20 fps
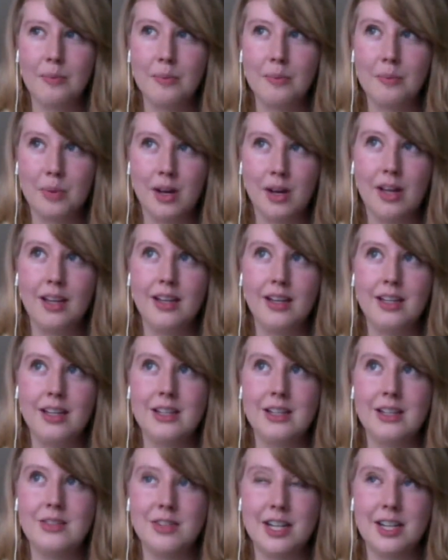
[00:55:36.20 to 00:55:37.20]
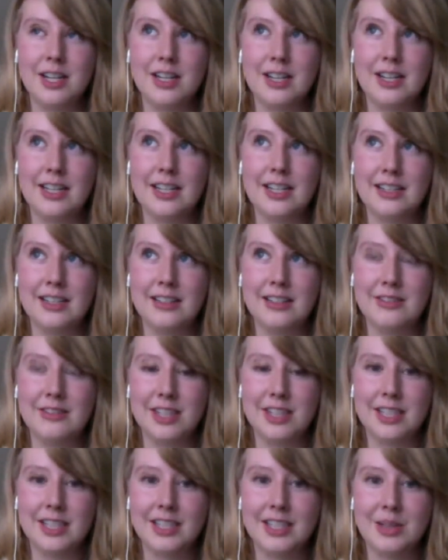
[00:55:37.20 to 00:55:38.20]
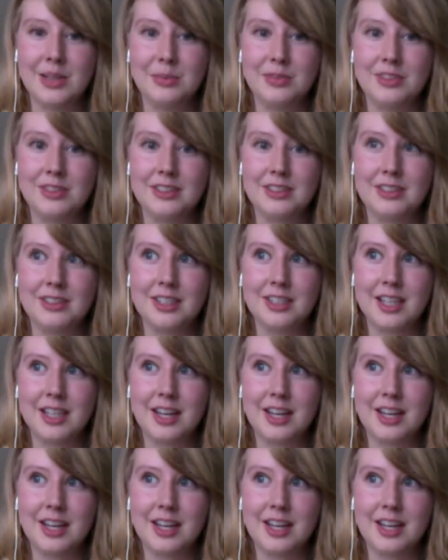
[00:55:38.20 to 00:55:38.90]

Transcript: But it's very, very helpful.